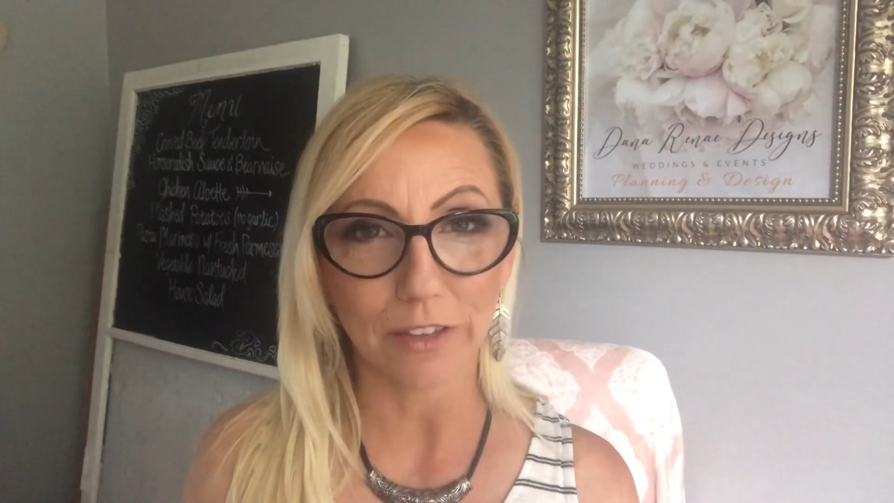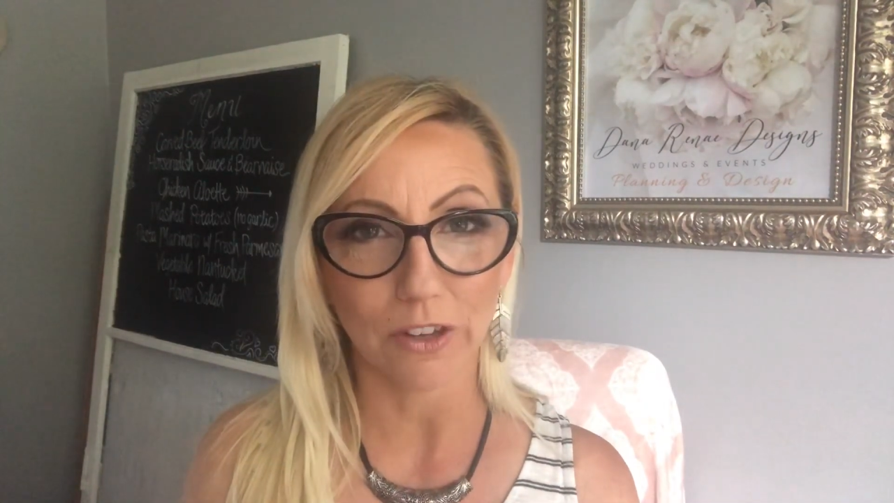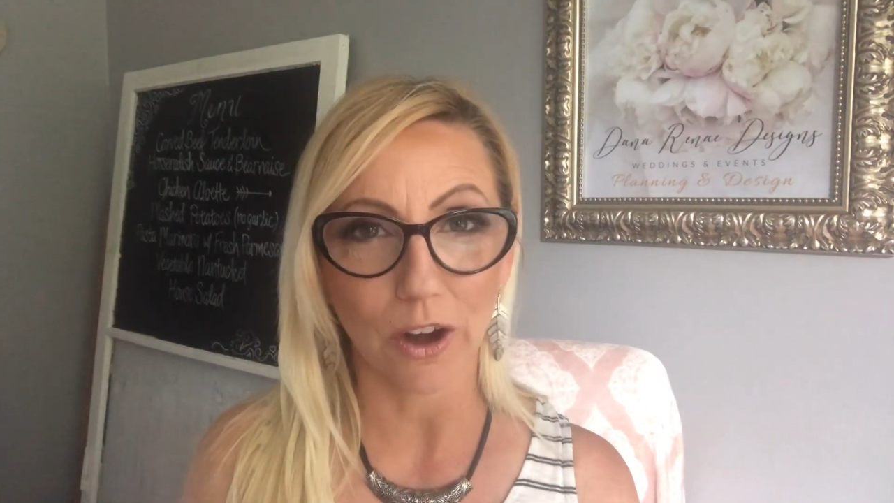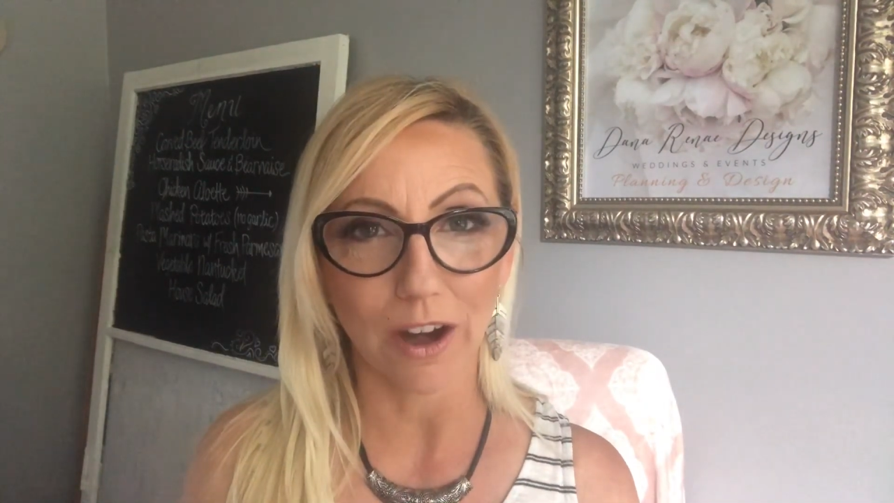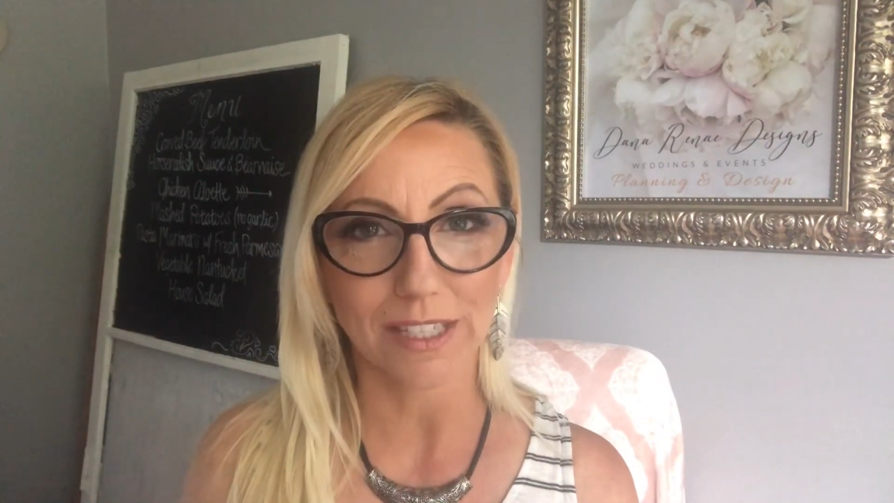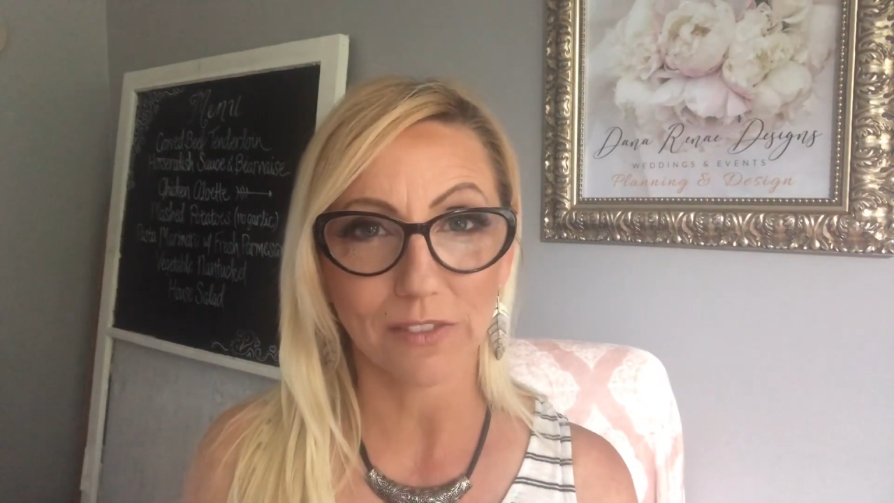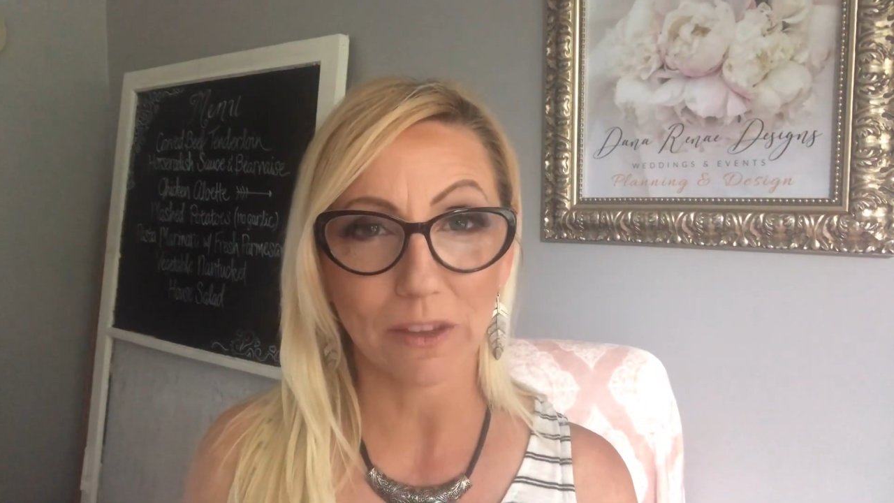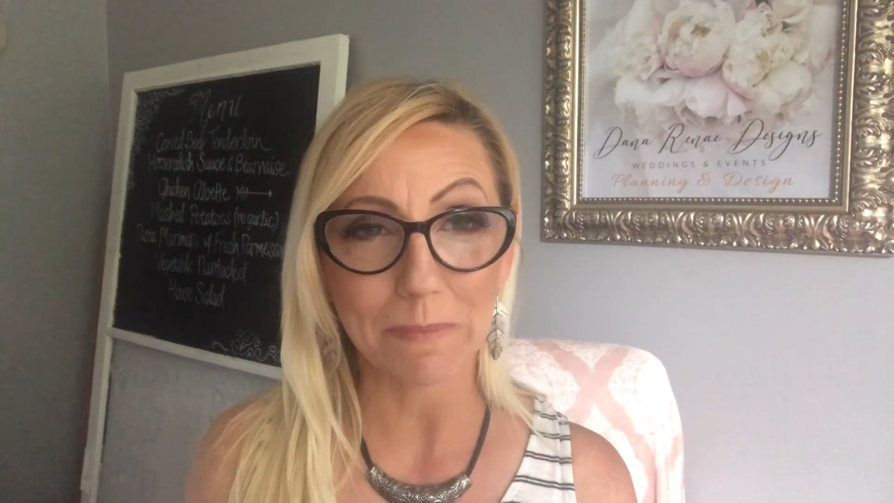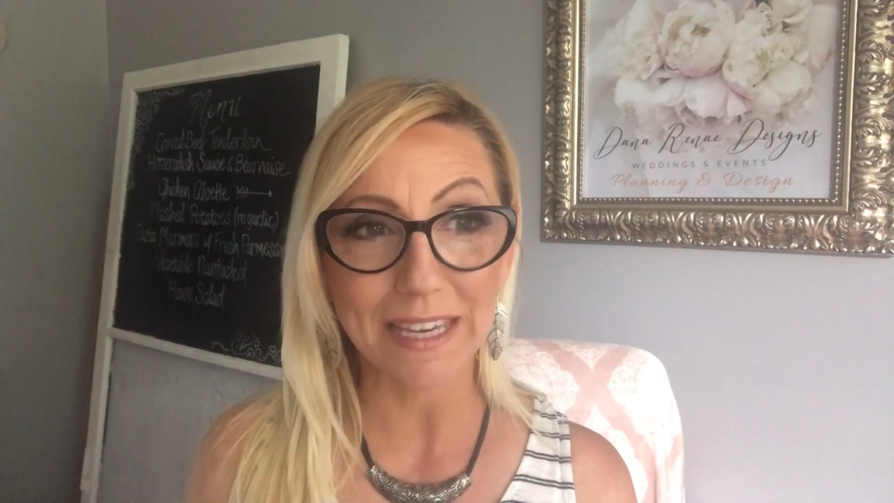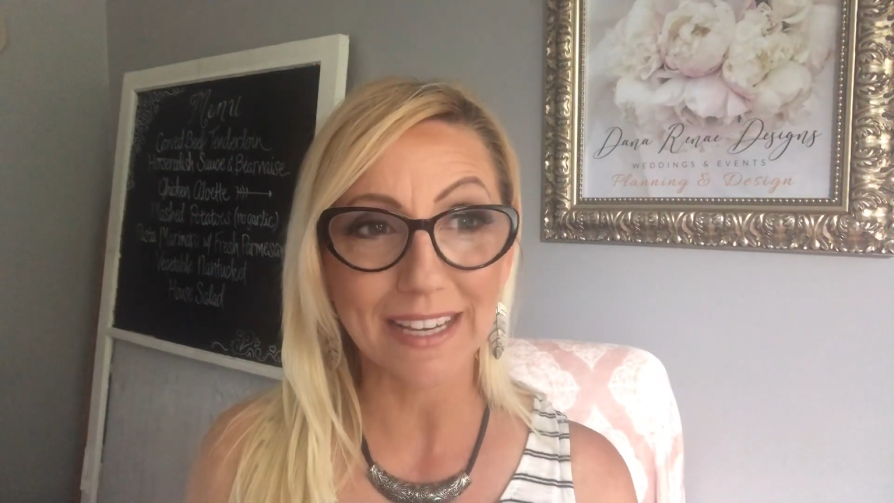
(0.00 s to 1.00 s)
of your
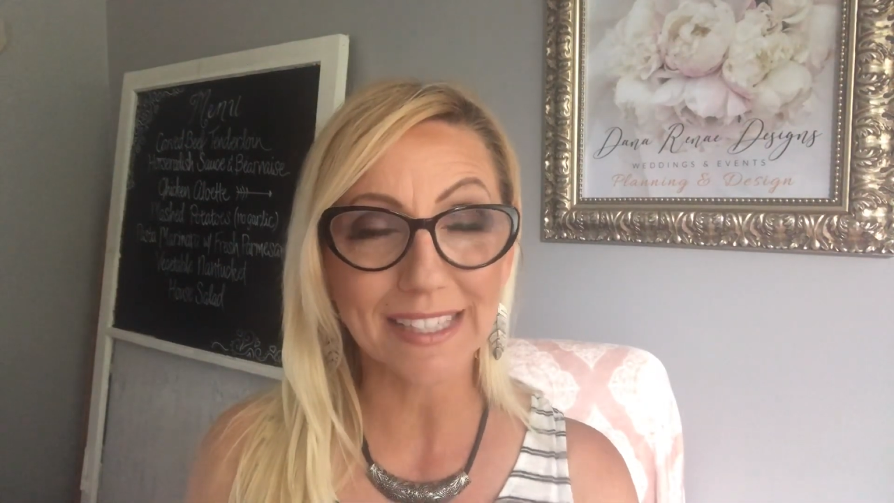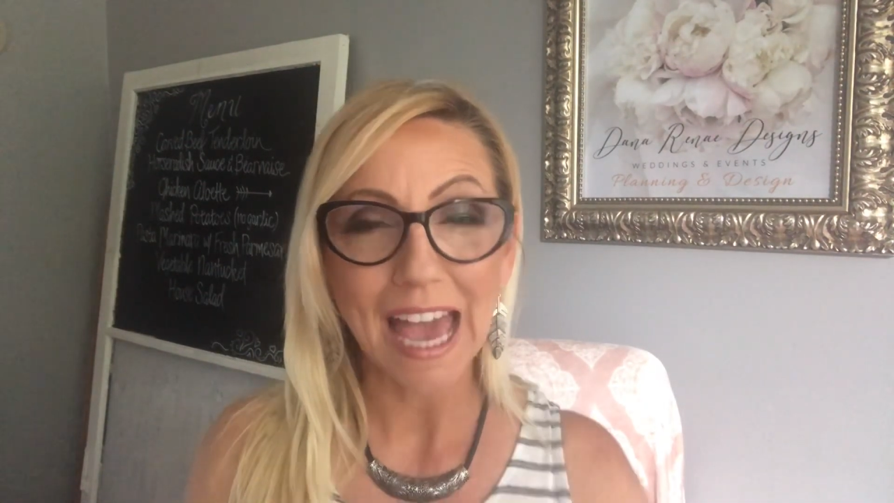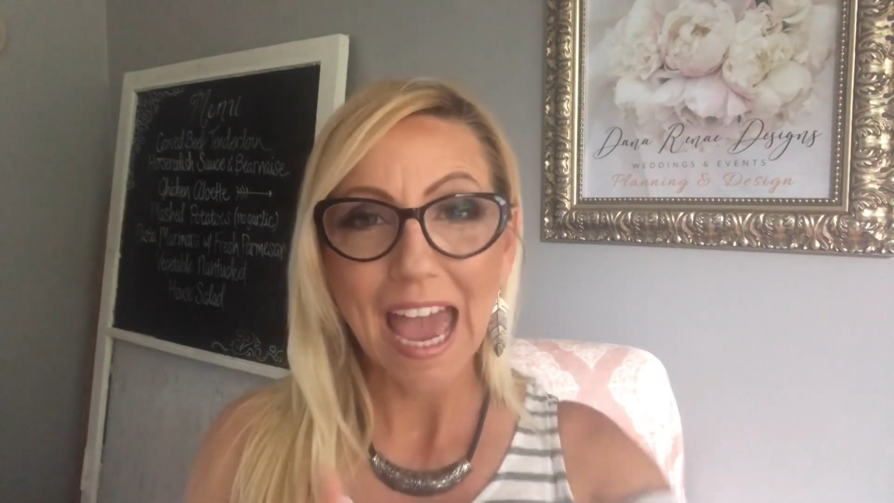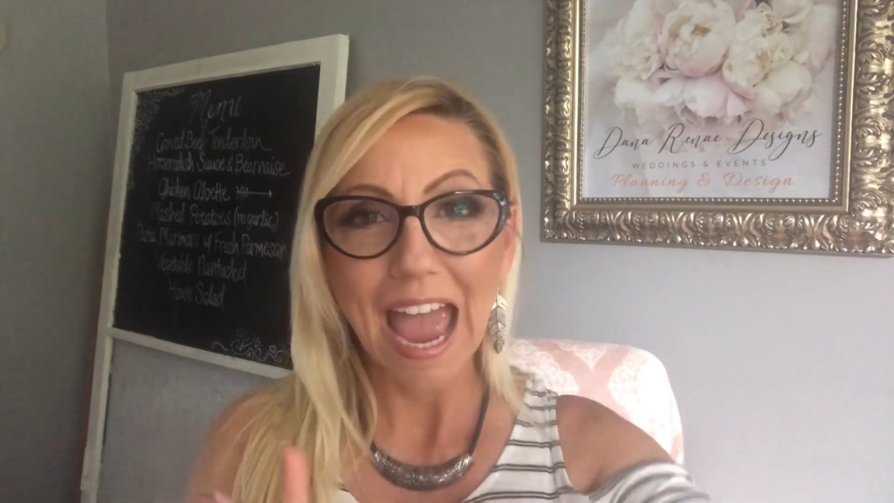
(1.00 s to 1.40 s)
RSVPs.